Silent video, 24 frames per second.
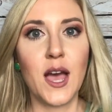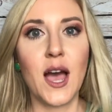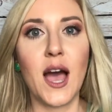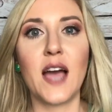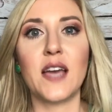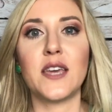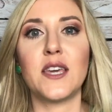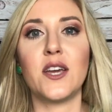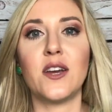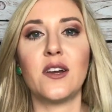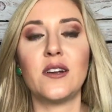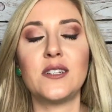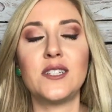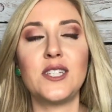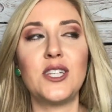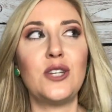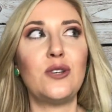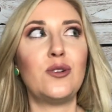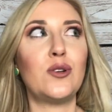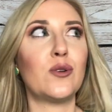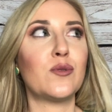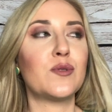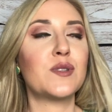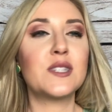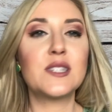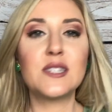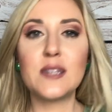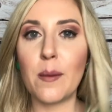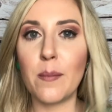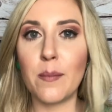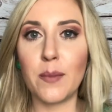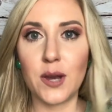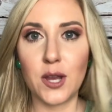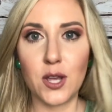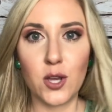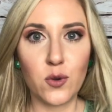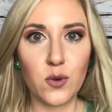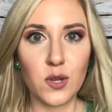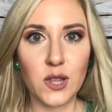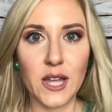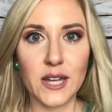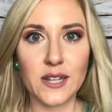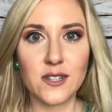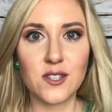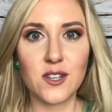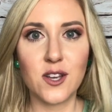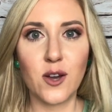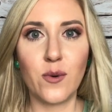I guarantee you know somebody who would
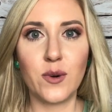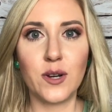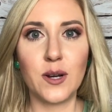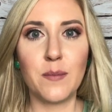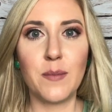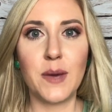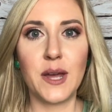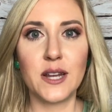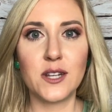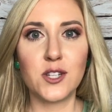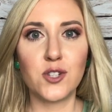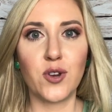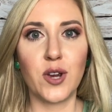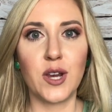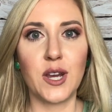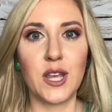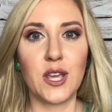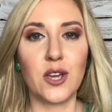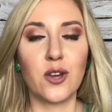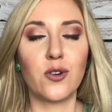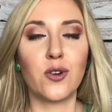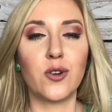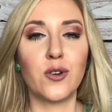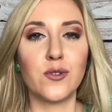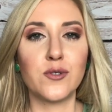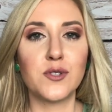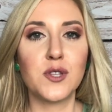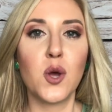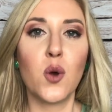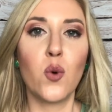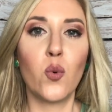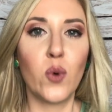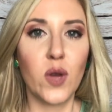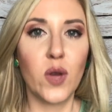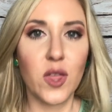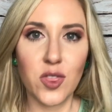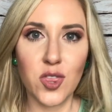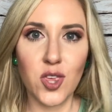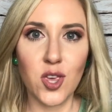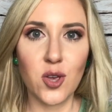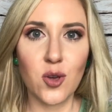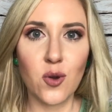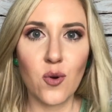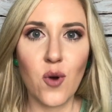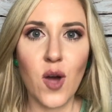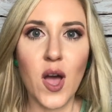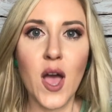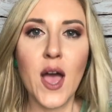like to go on a Mediterranean cruise with
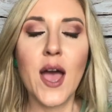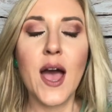you.